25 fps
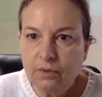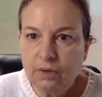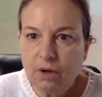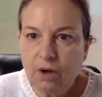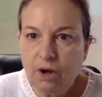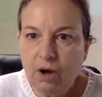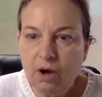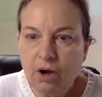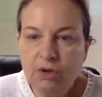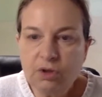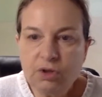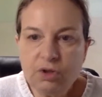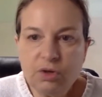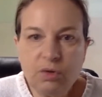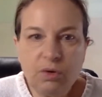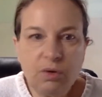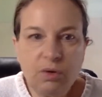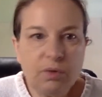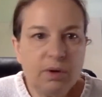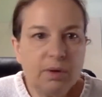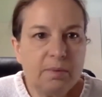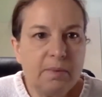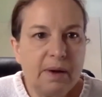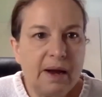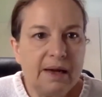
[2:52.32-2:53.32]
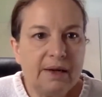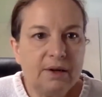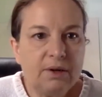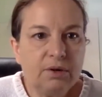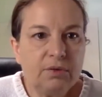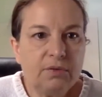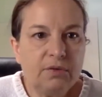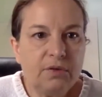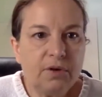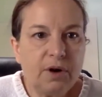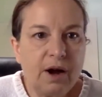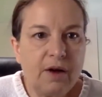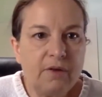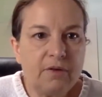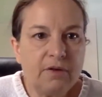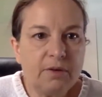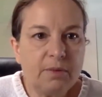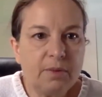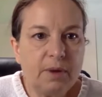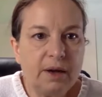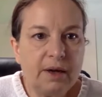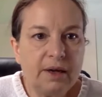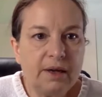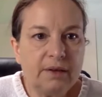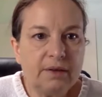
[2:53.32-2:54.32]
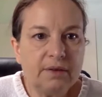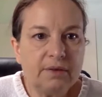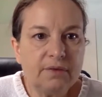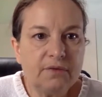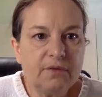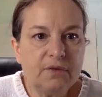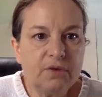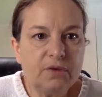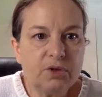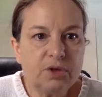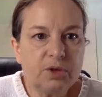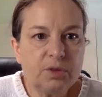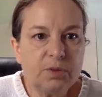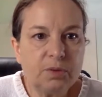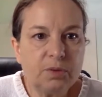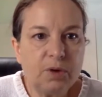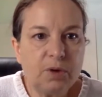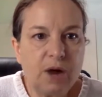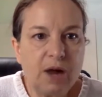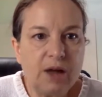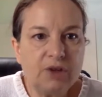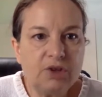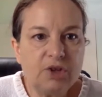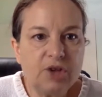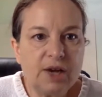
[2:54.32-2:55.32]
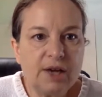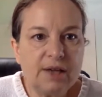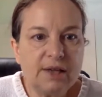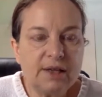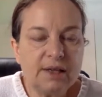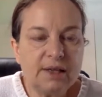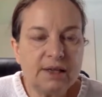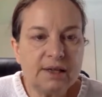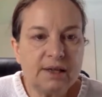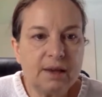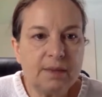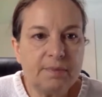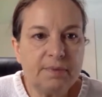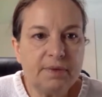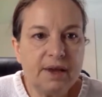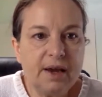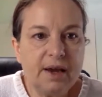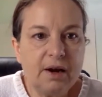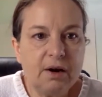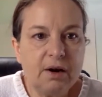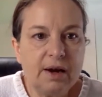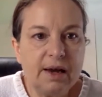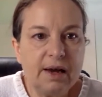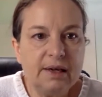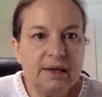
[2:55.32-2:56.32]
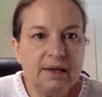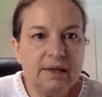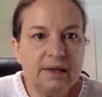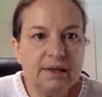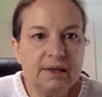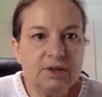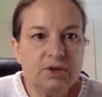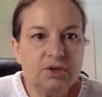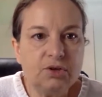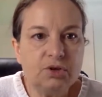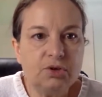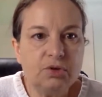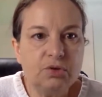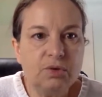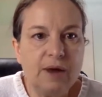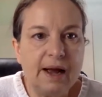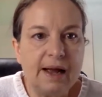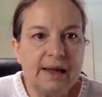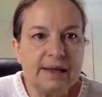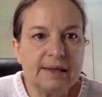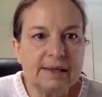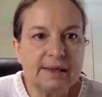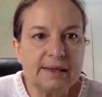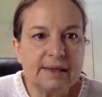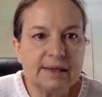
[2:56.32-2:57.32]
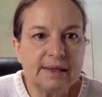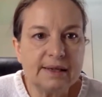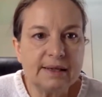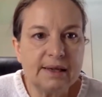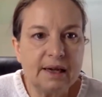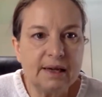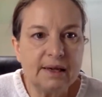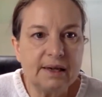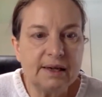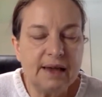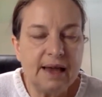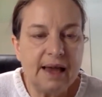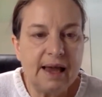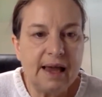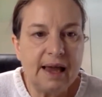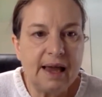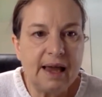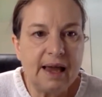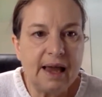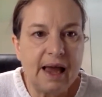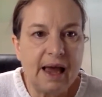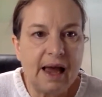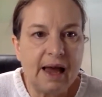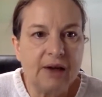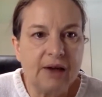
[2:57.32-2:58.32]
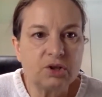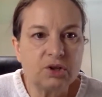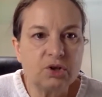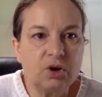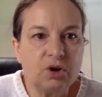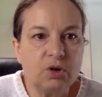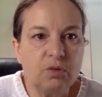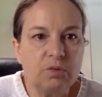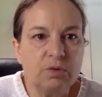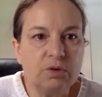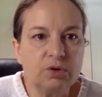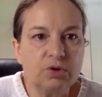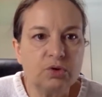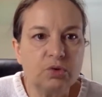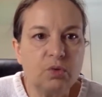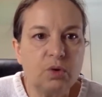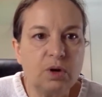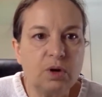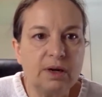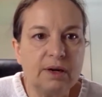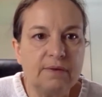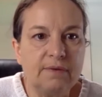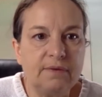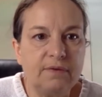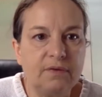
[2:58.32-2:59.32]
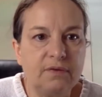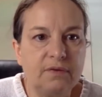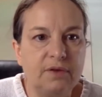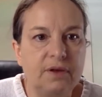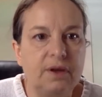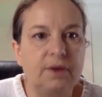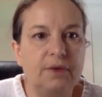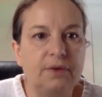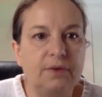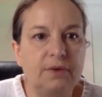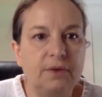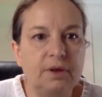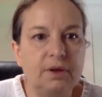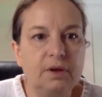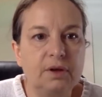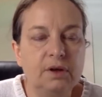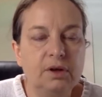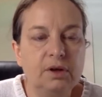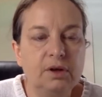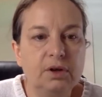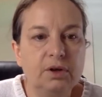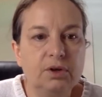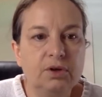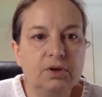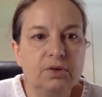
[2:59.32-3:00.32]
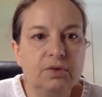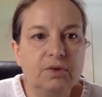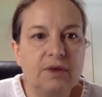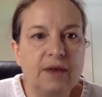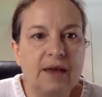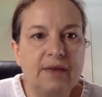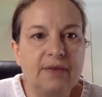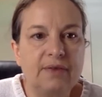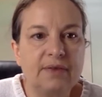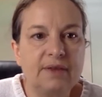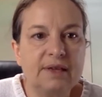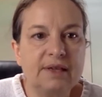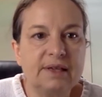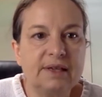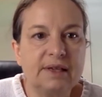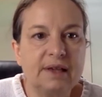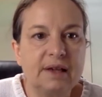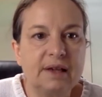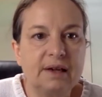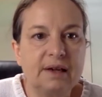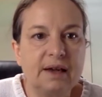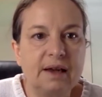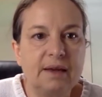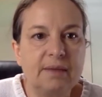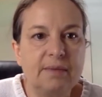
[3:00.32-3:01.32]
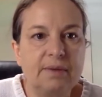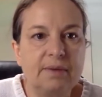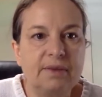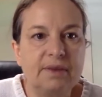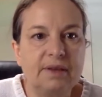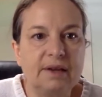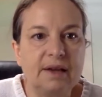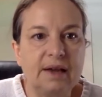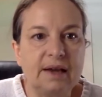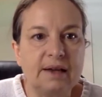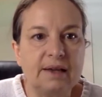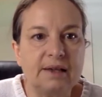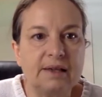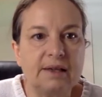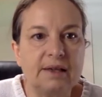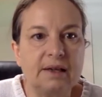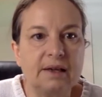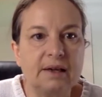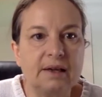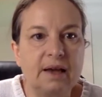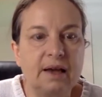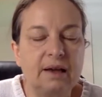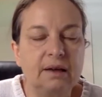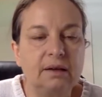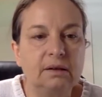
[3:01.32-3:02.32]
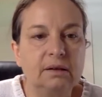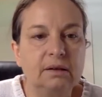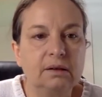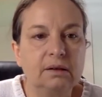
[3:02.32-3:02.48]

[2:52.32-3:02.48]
Also, a reminder for everybody, the first project is up there and it is due on Sunday, October 25th. So not this Sunday, but the next Sunday.